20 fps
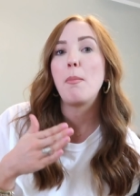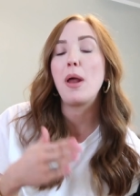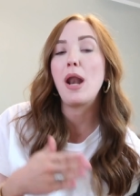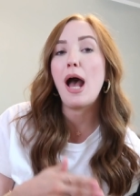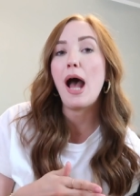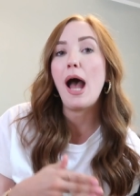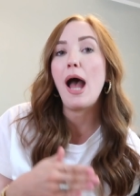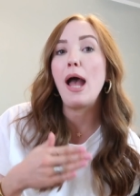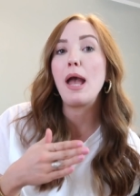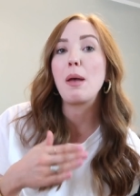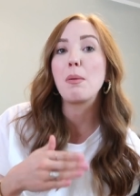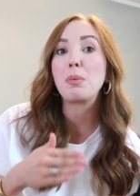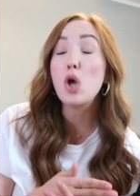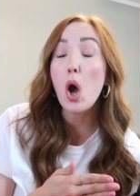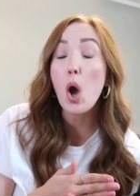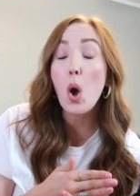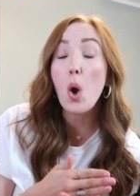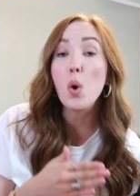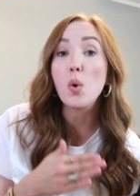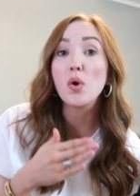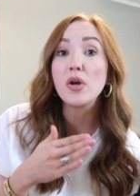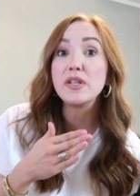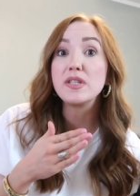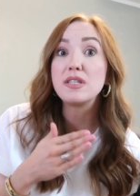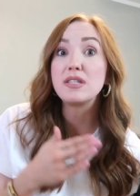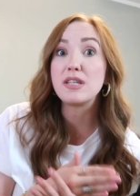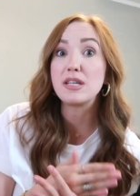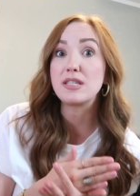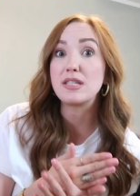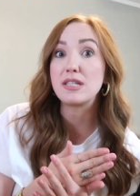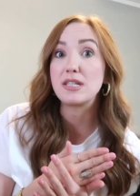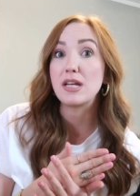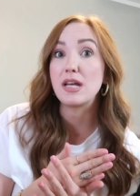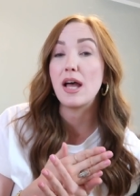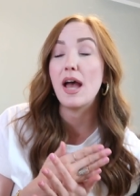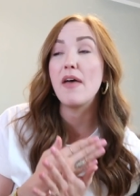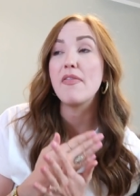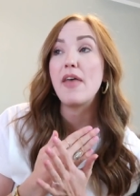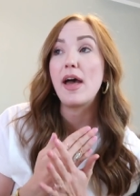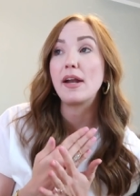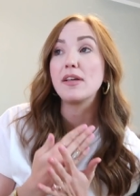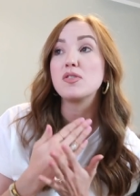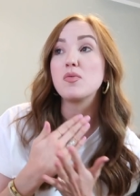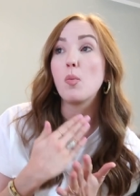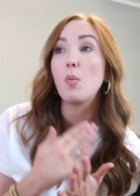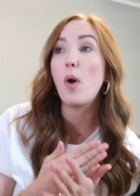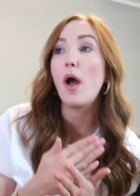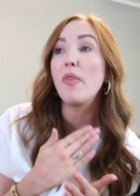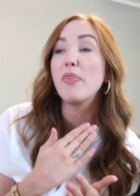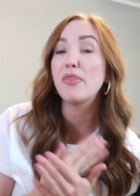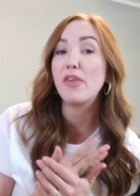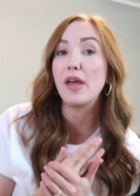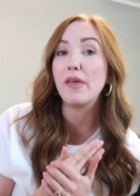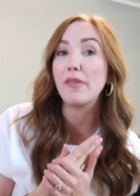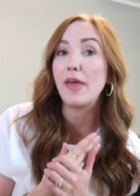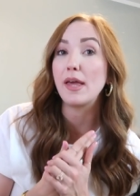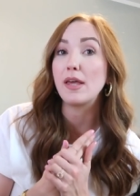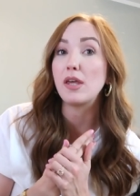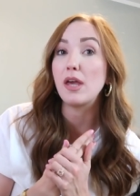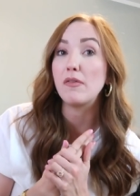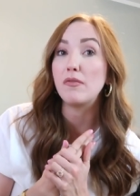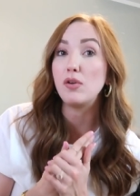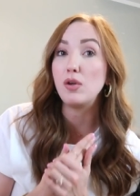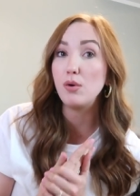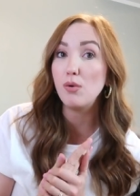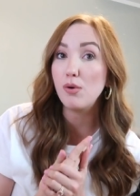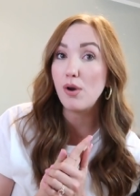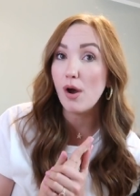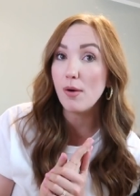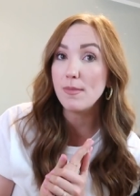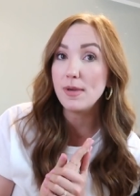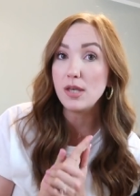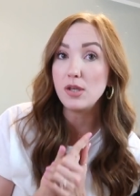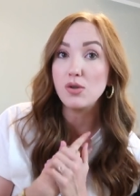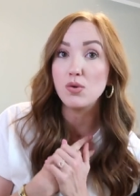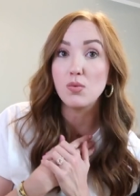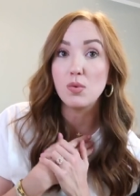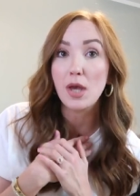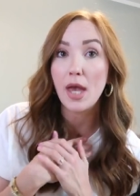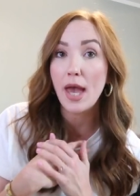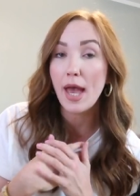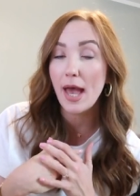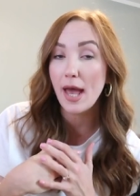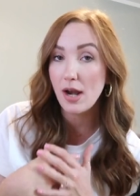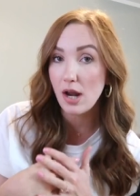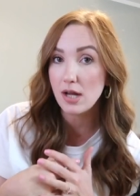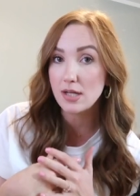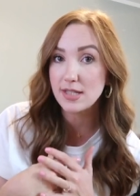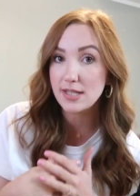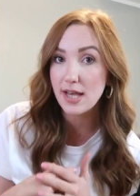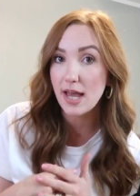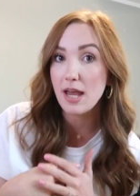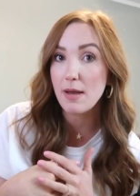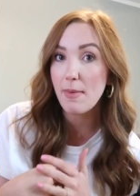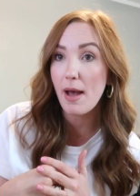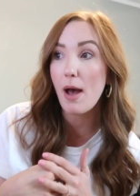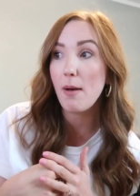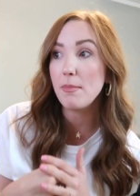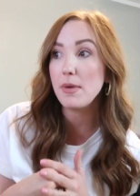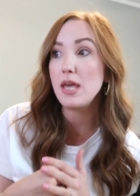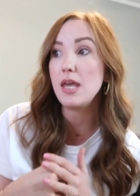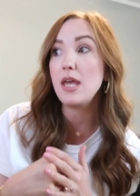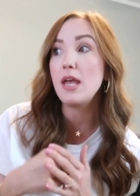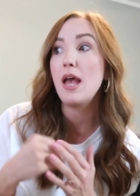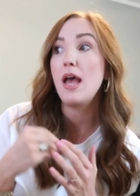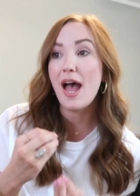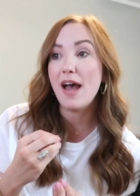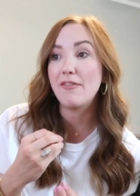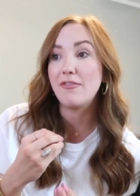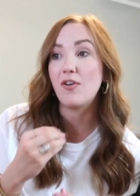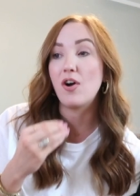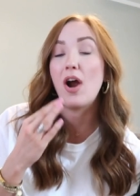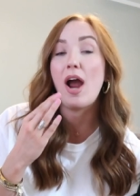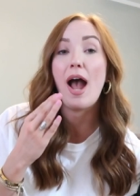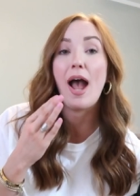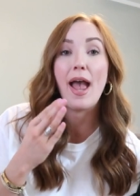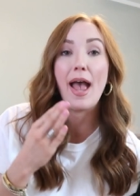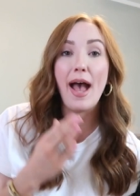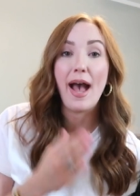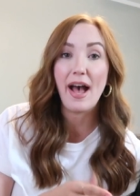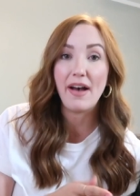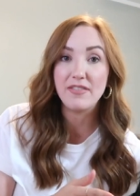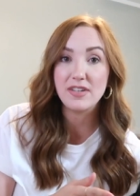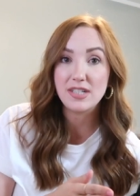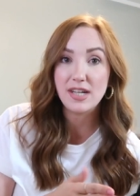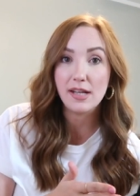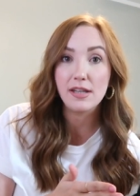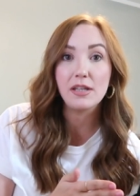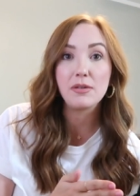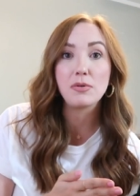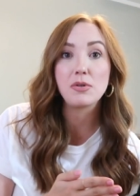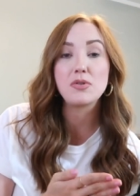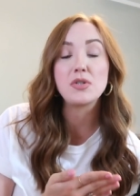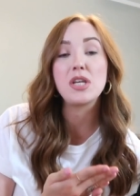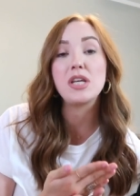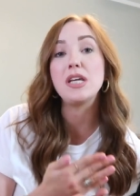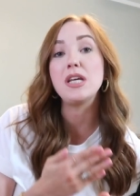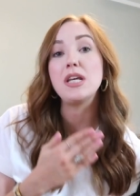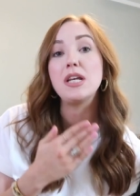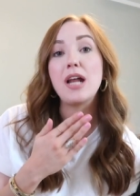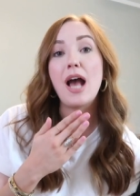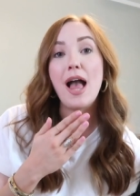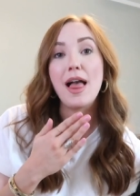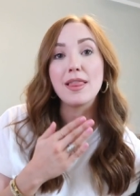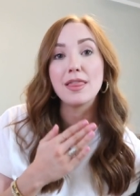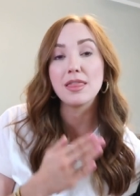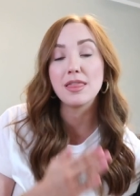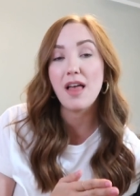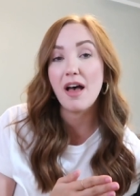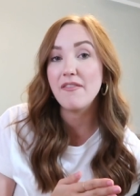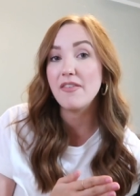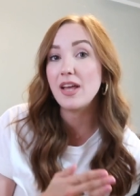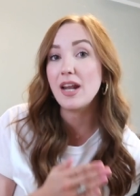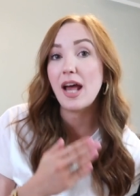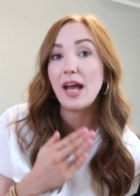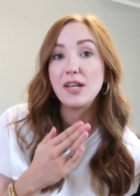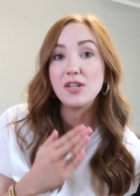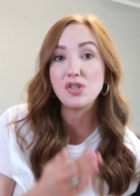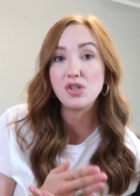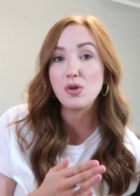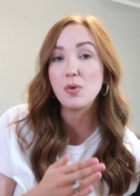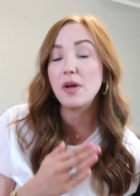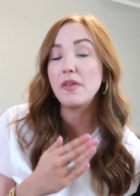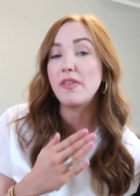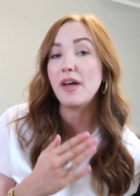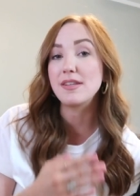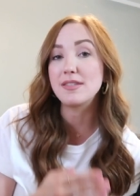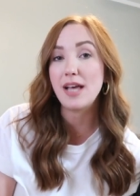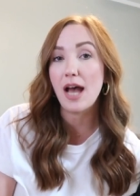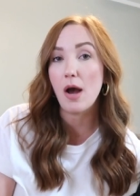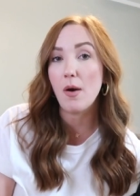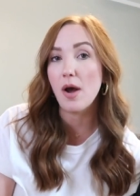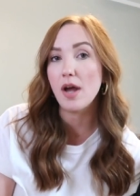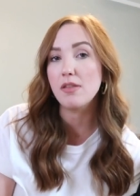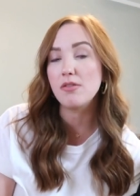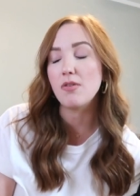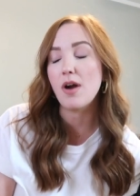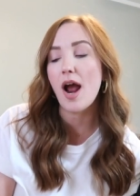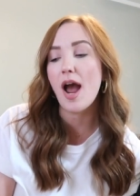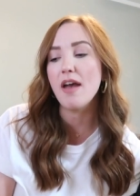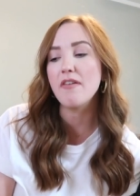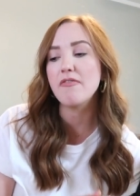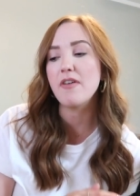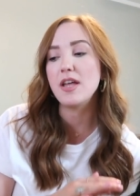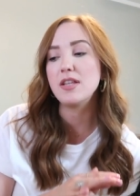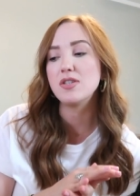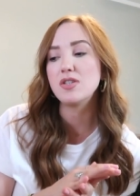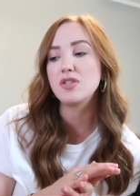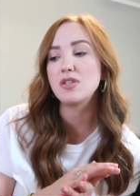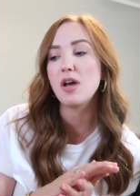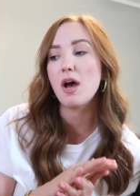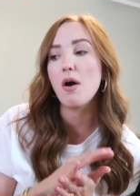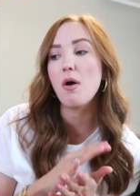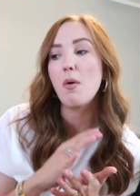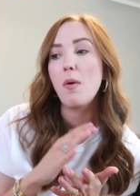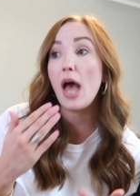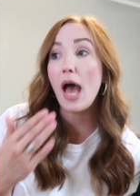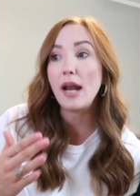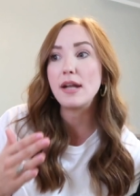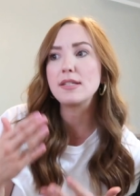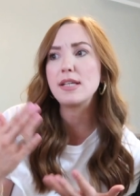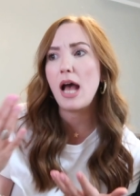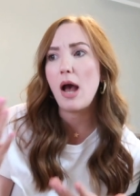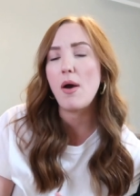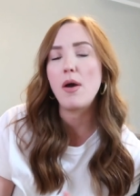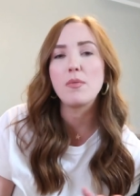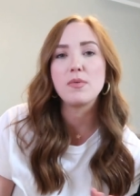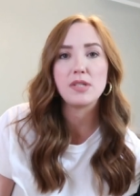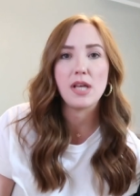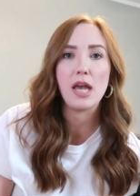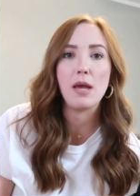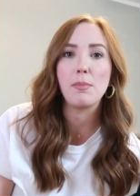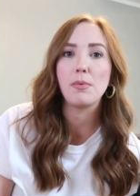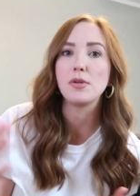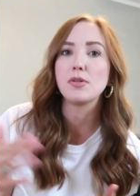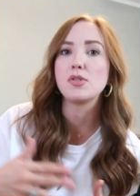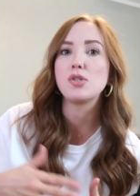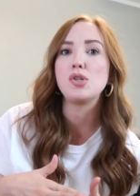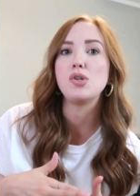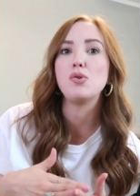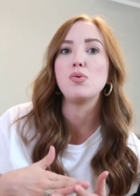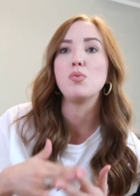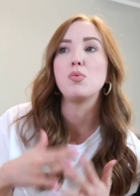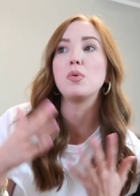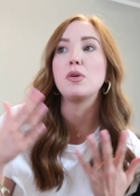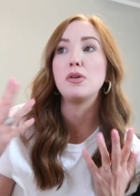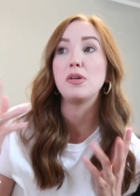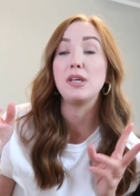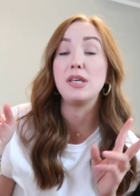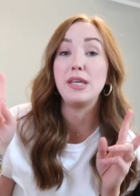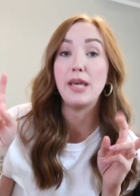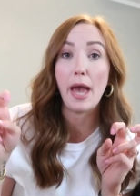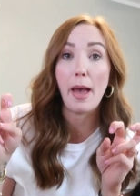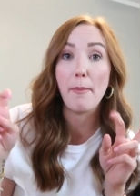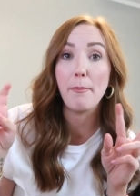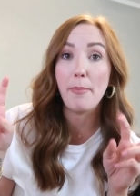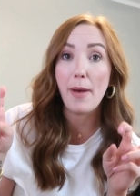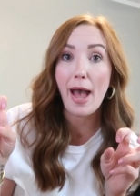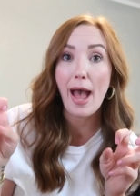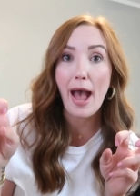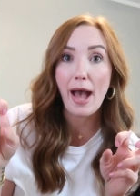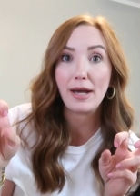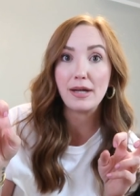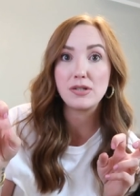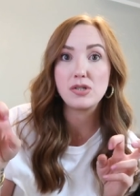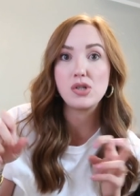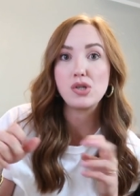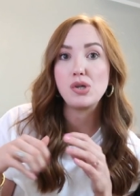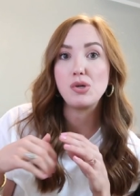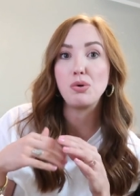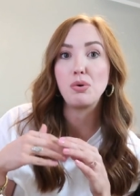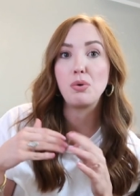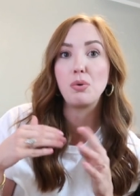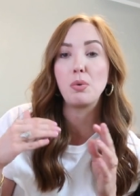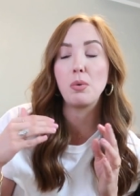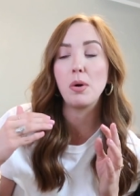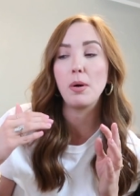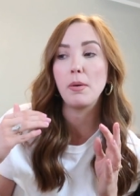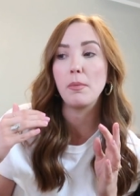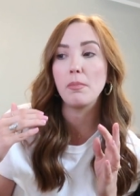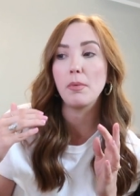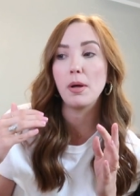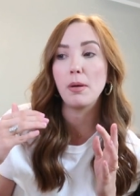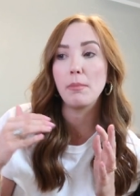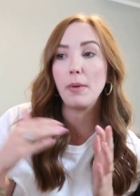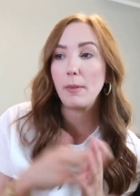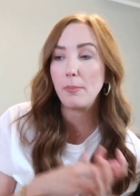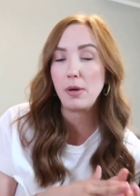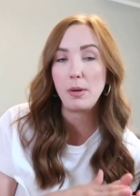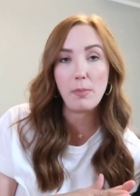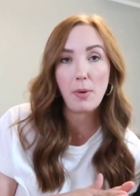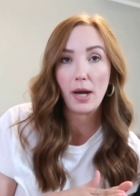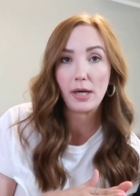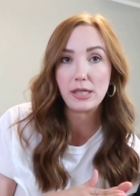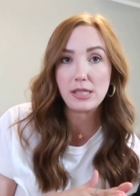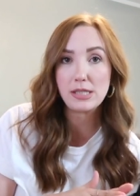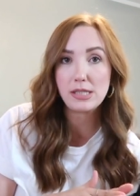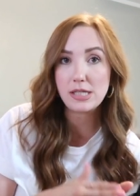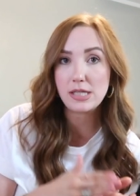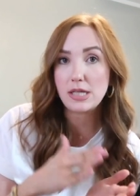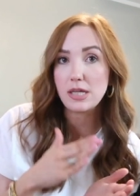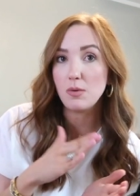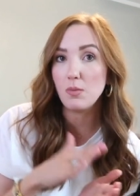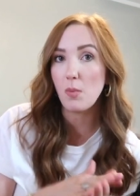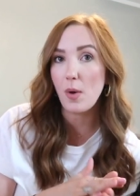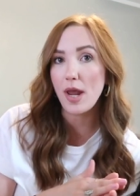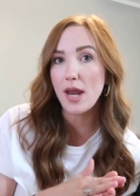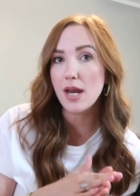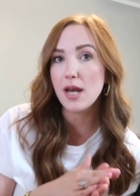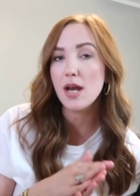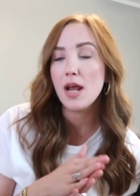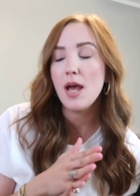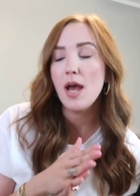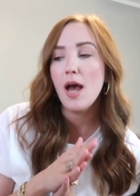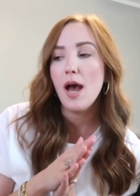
but I am so consistent and that is one thing like if you know me you cannot say about me ever I have a daily routine I love it I do it that's how I thrive and so that is how I was able to get back to my pre-pregnancy weight